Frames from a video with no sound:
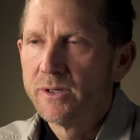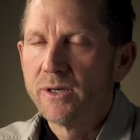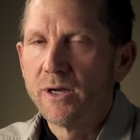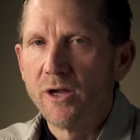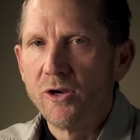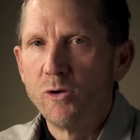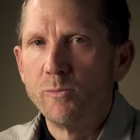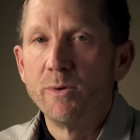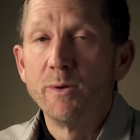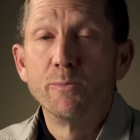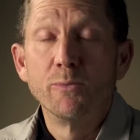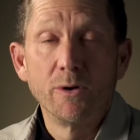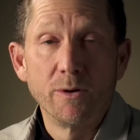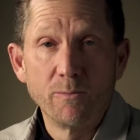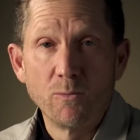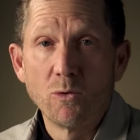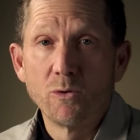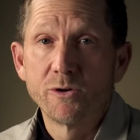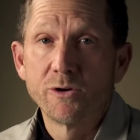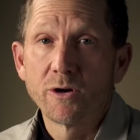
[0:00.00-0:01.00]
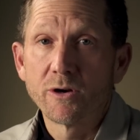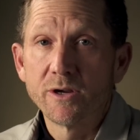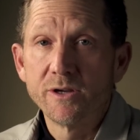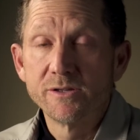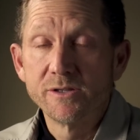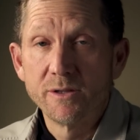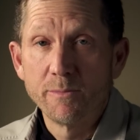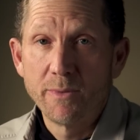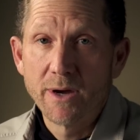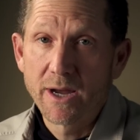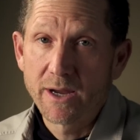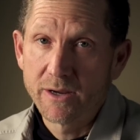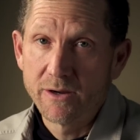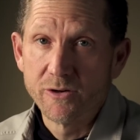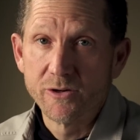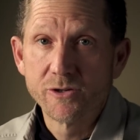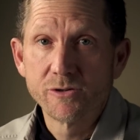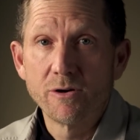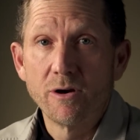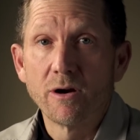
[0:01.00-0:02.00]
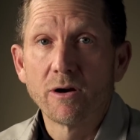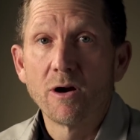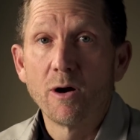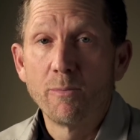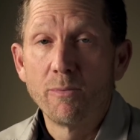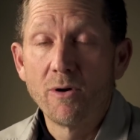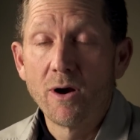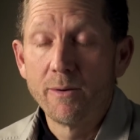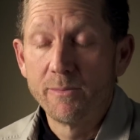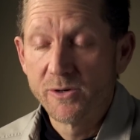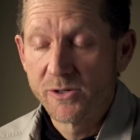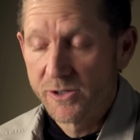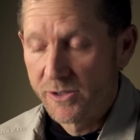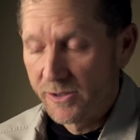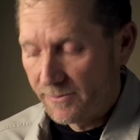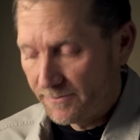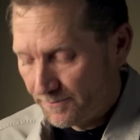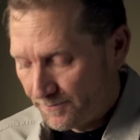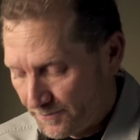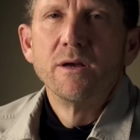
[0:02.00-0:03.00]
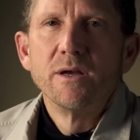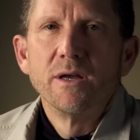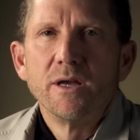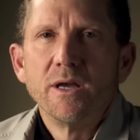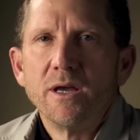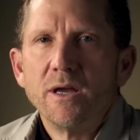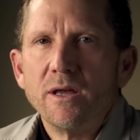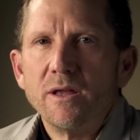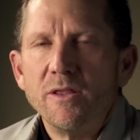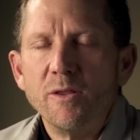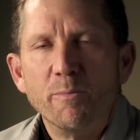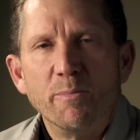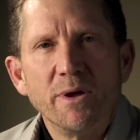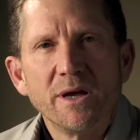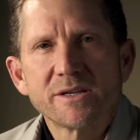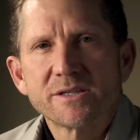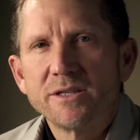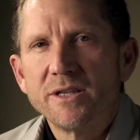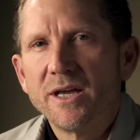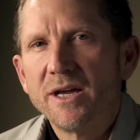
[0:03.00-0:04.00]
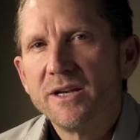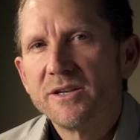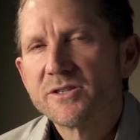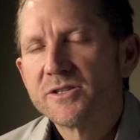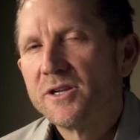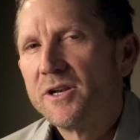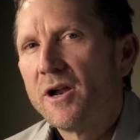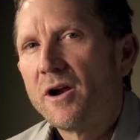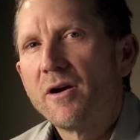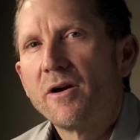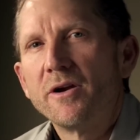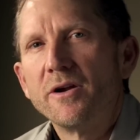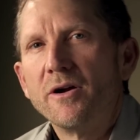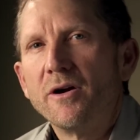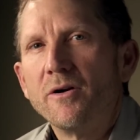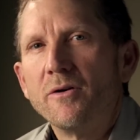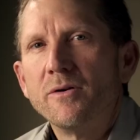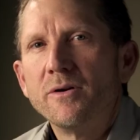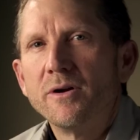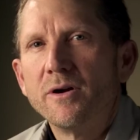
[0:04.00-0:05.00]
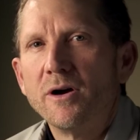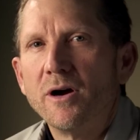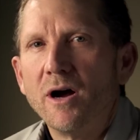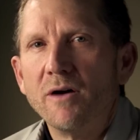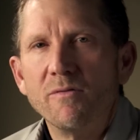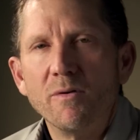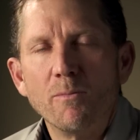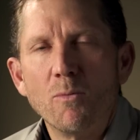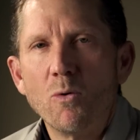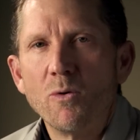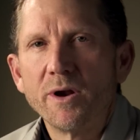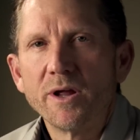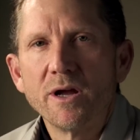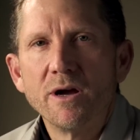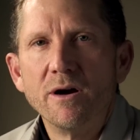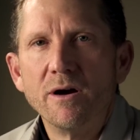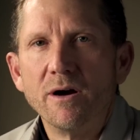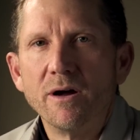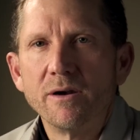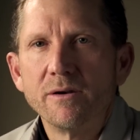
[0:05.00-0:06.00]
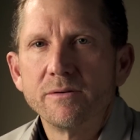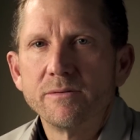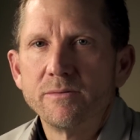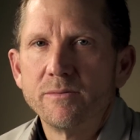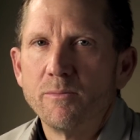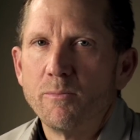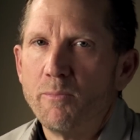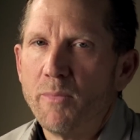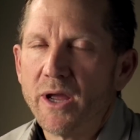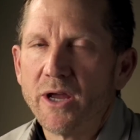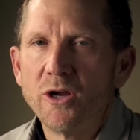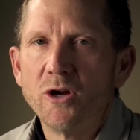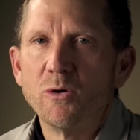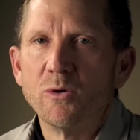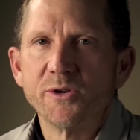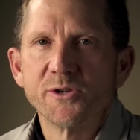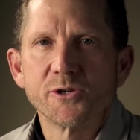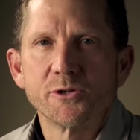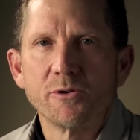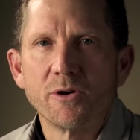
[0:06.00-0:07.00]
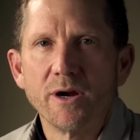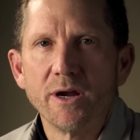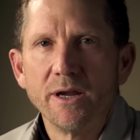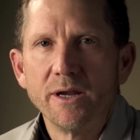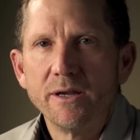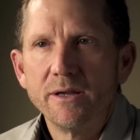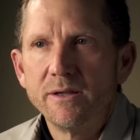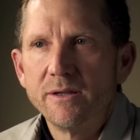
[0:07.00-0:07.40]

and you'll be putting more turkeys in the back of your truck, I'll promise you. The best laid scenario of a morning hunt may go astray.